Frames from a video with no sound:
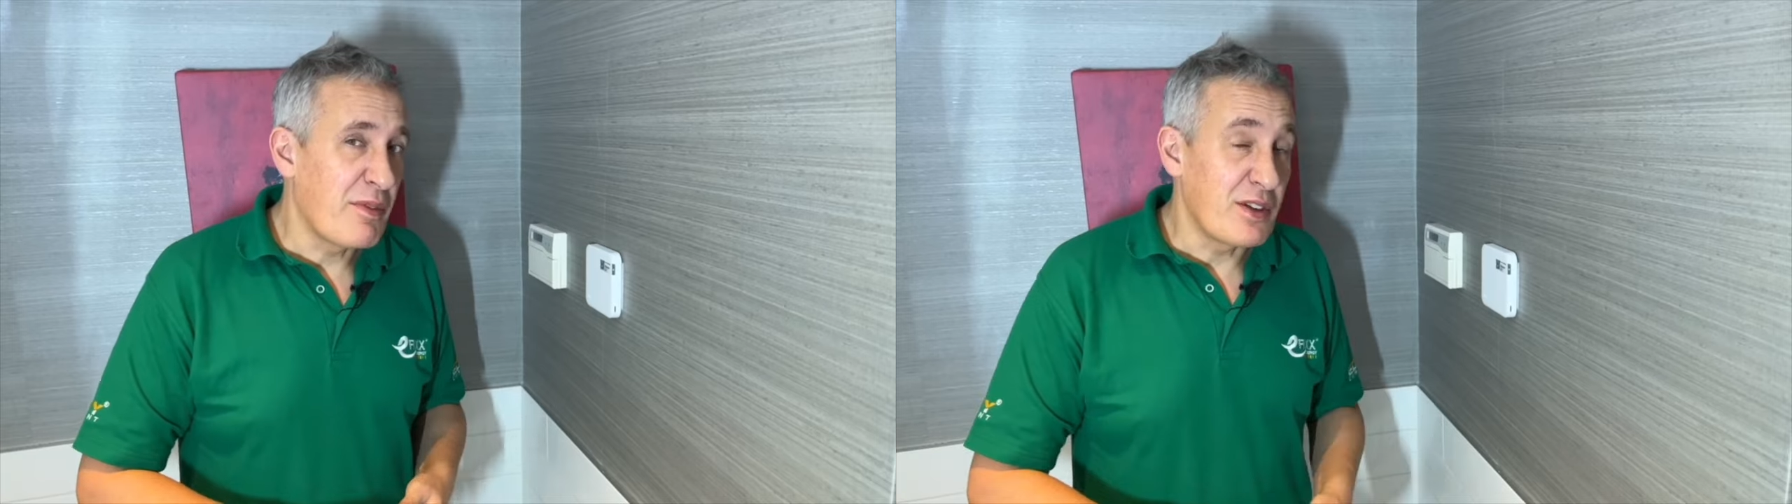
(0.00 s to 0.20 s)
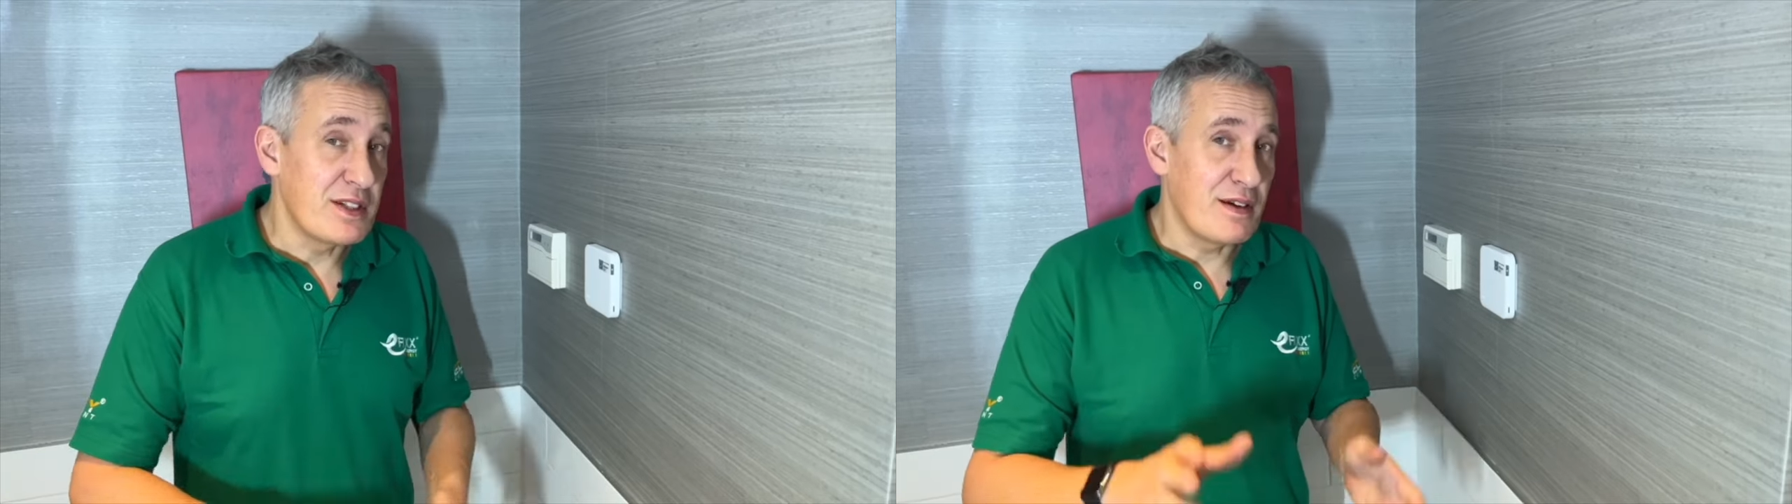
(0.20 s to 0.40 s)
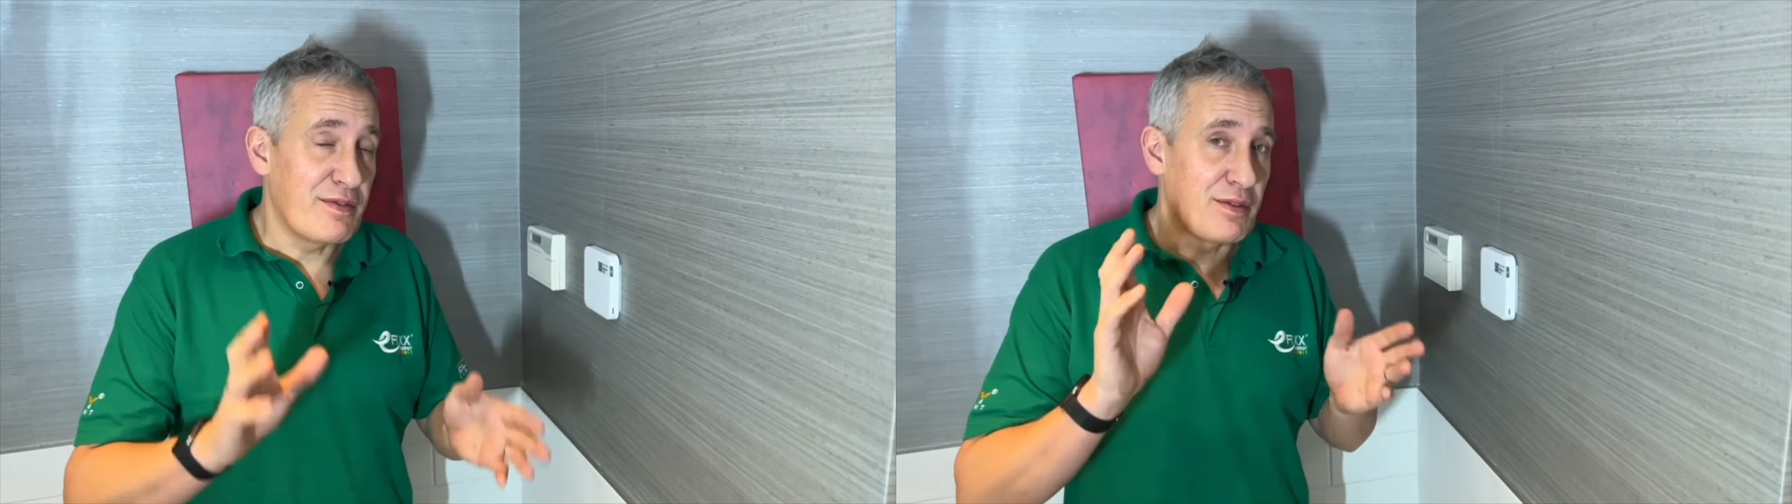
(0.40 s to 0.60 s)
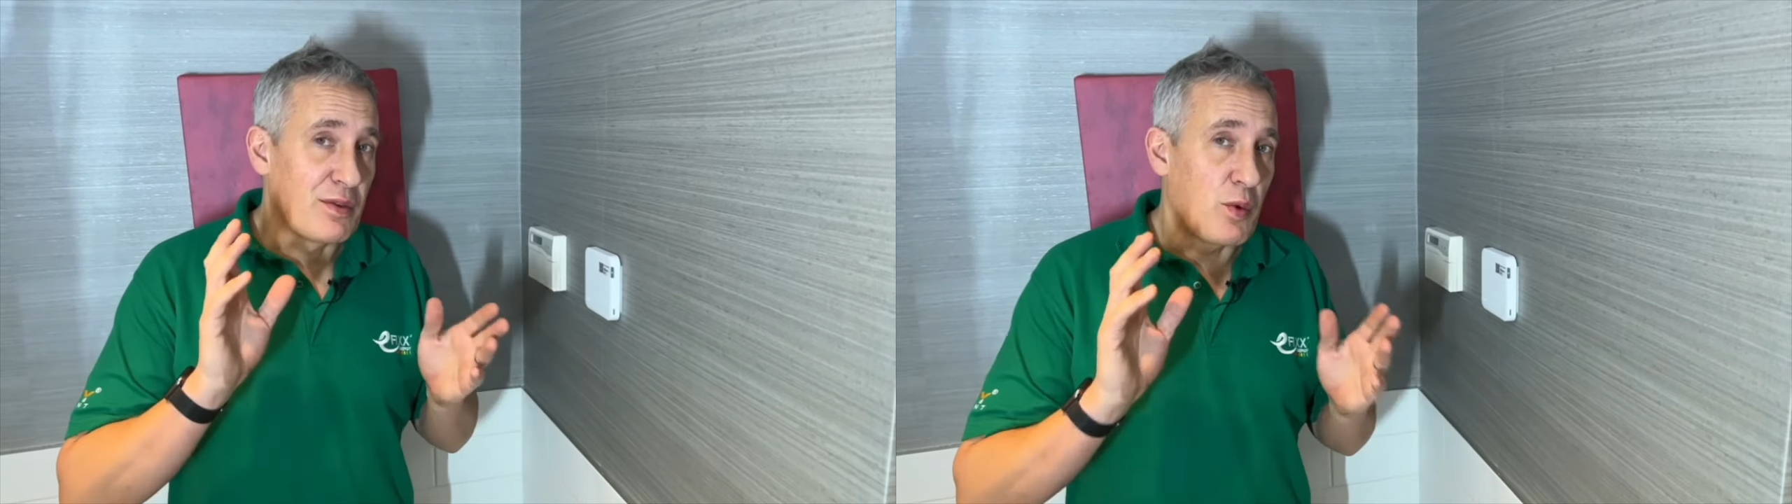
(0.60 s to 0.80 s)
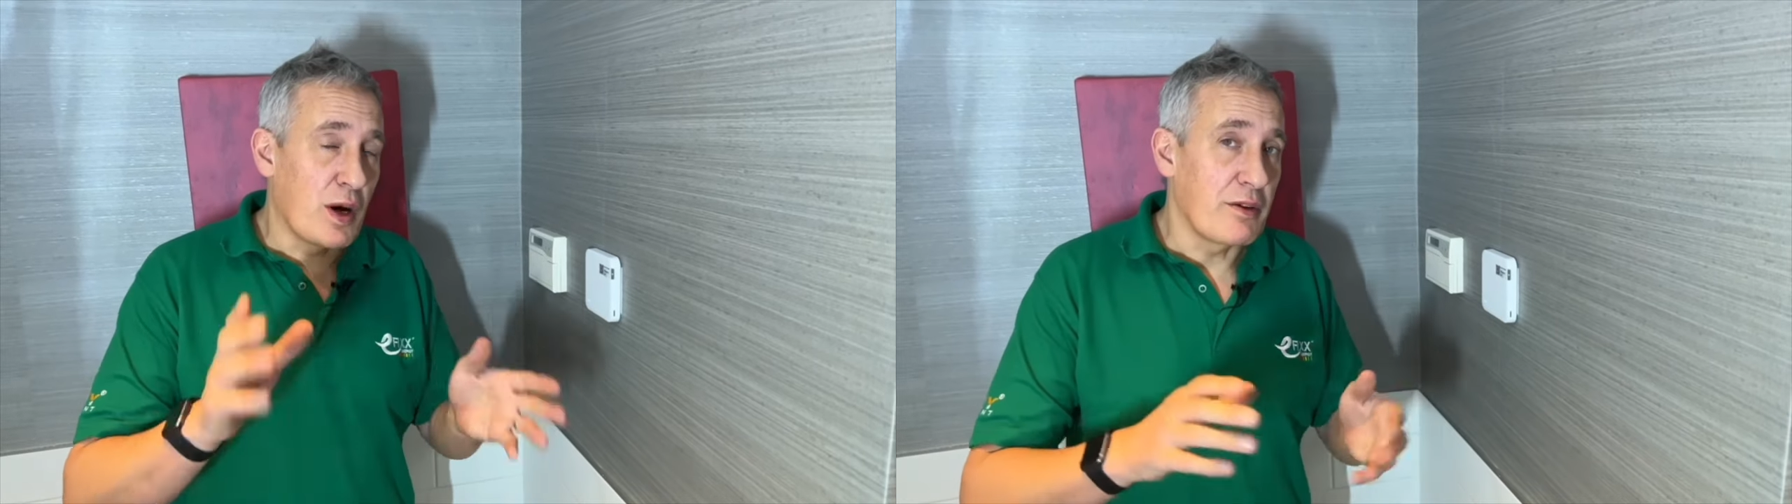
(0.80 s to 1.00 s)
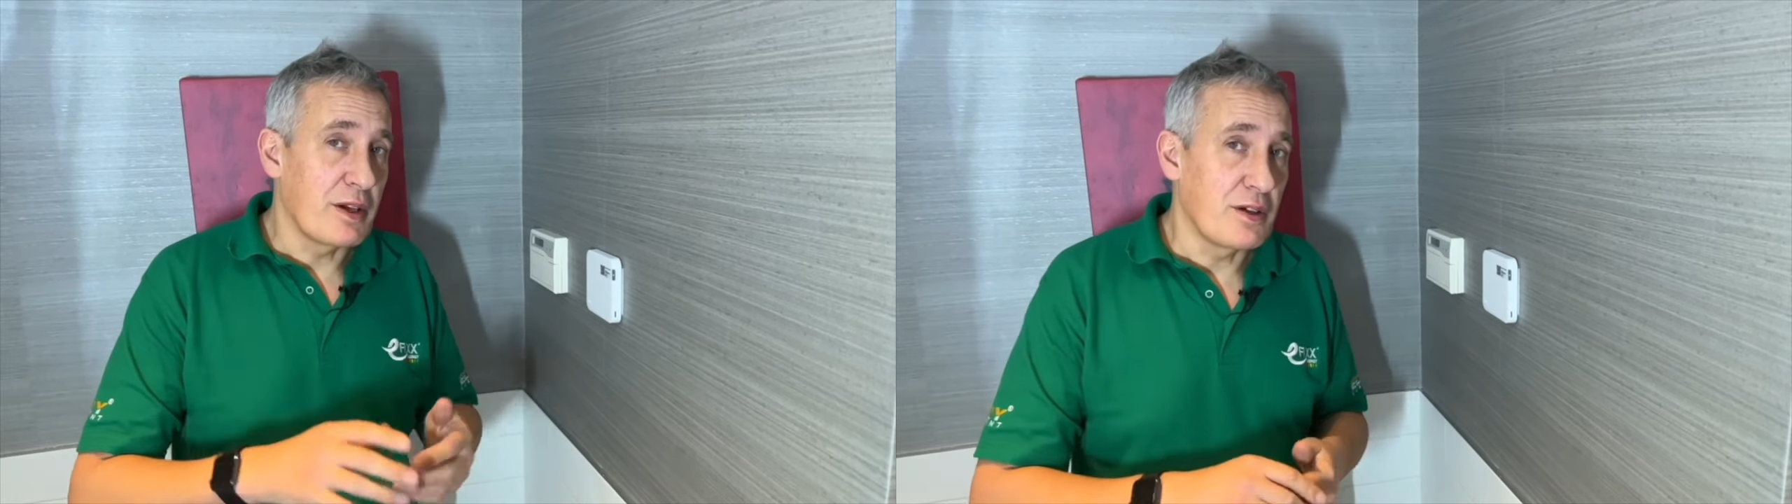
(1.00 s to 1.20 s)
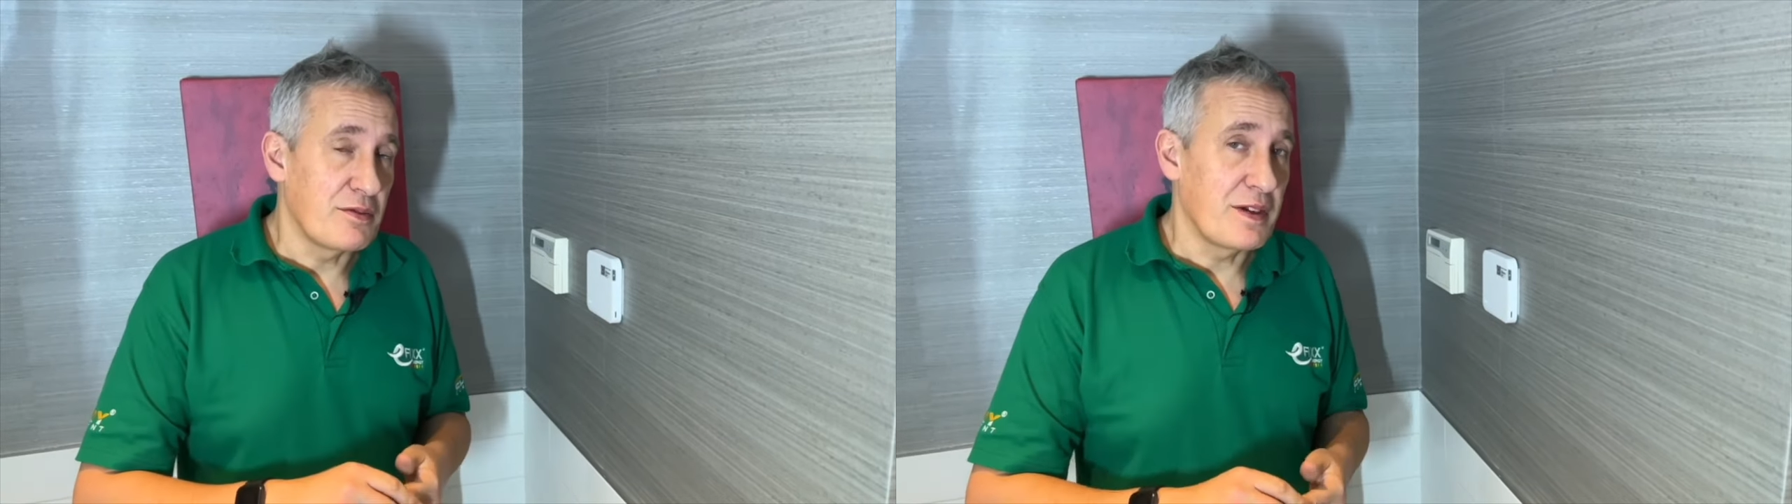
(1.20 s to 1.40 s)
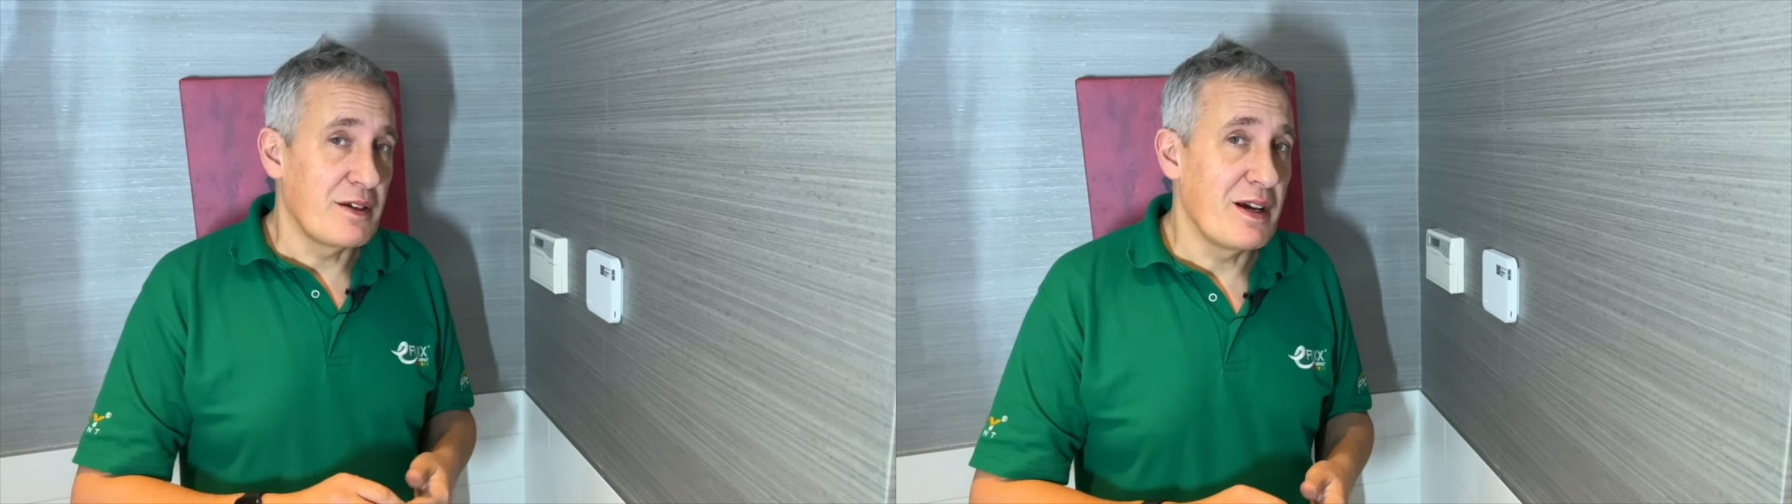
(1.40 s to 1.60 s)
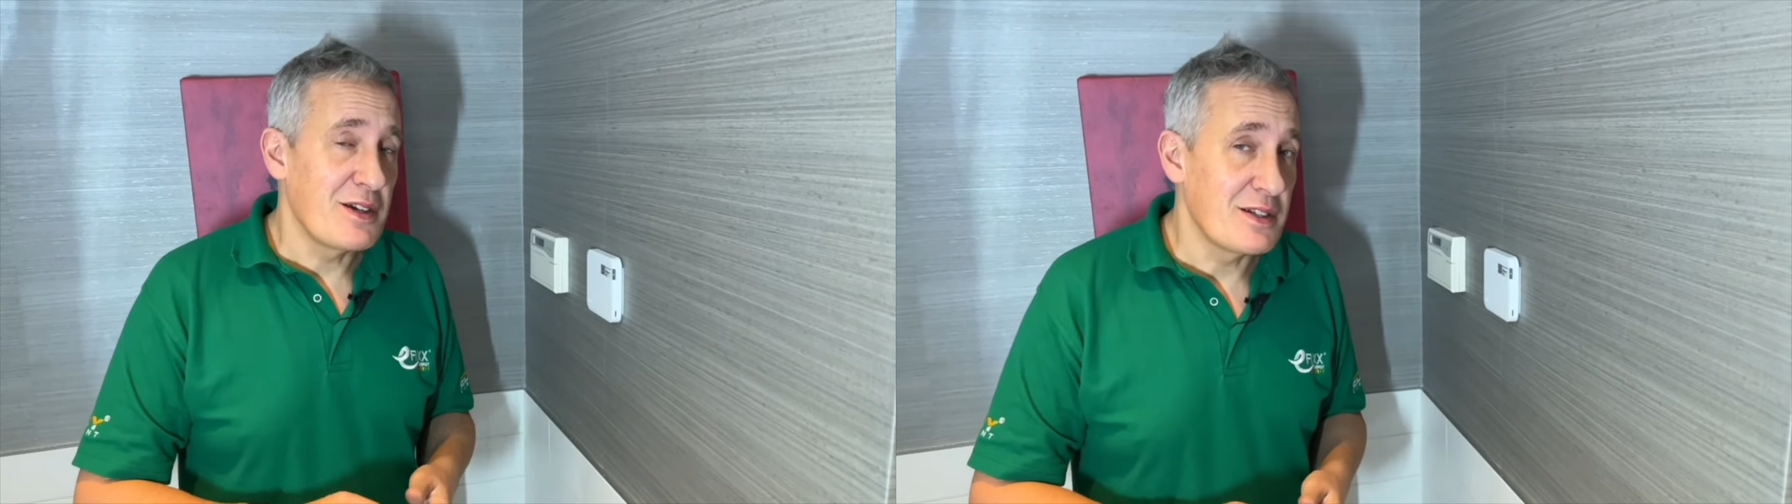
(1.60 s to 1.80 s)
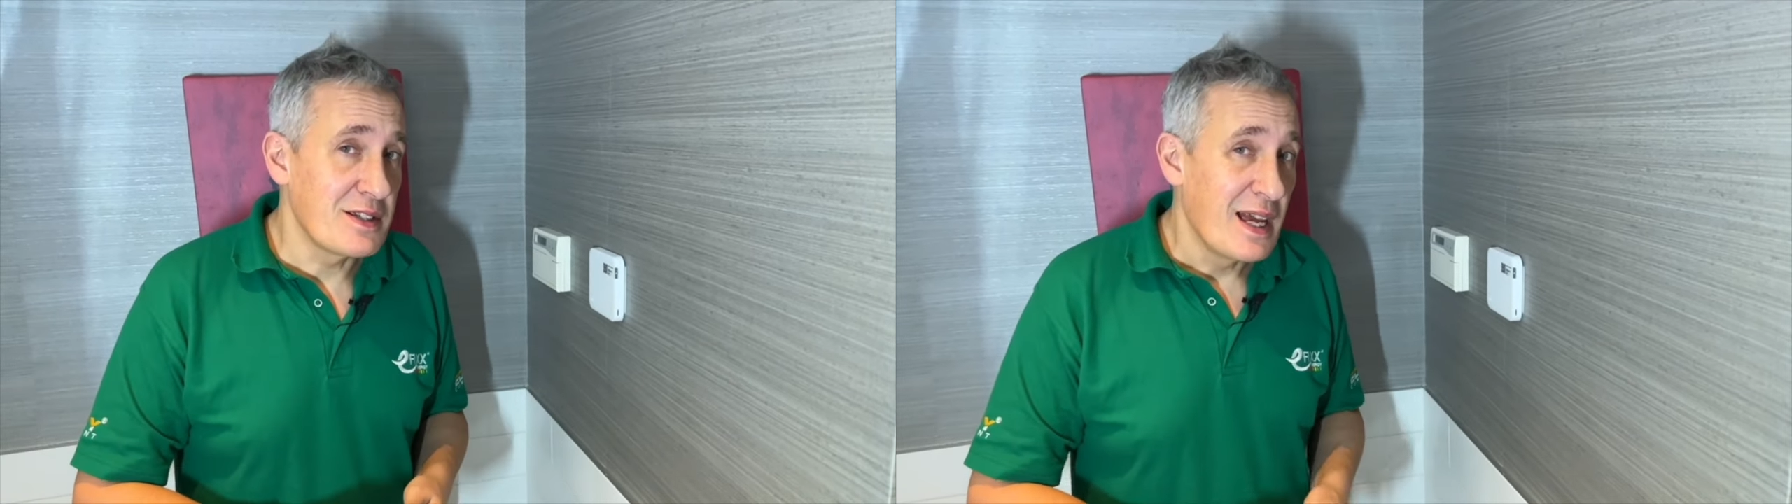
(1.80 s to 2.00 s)
for different wiring
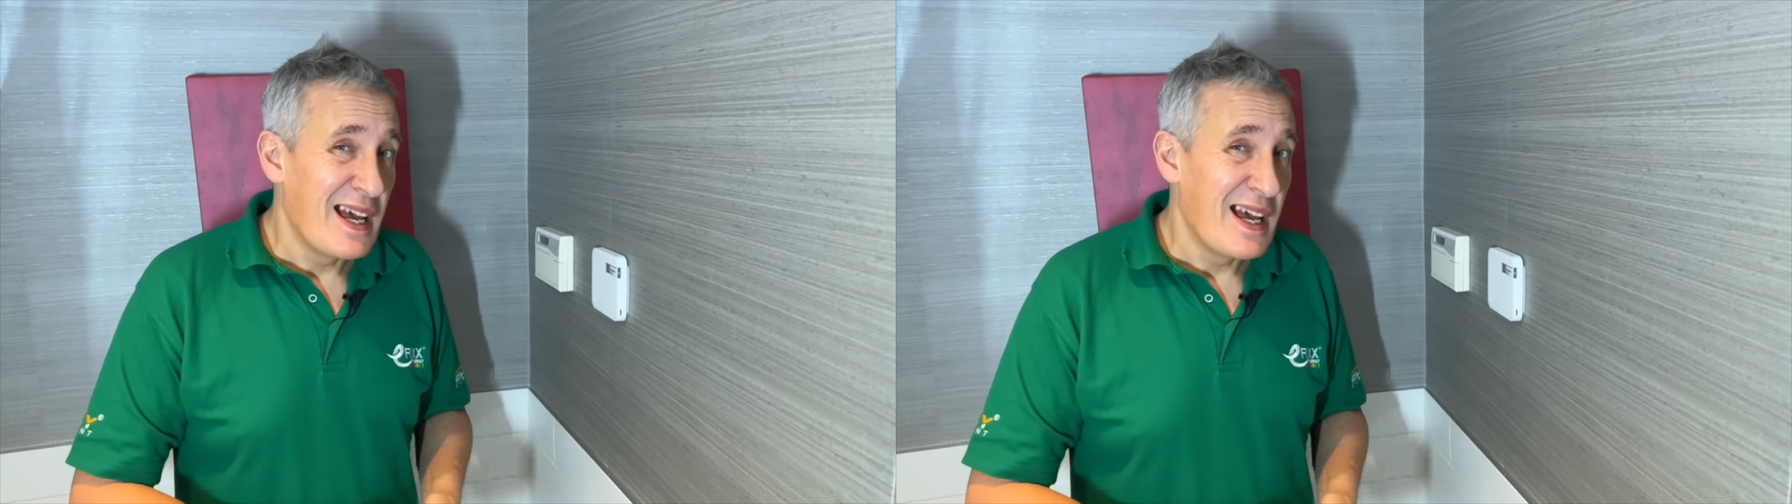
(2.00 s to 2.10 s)
configurations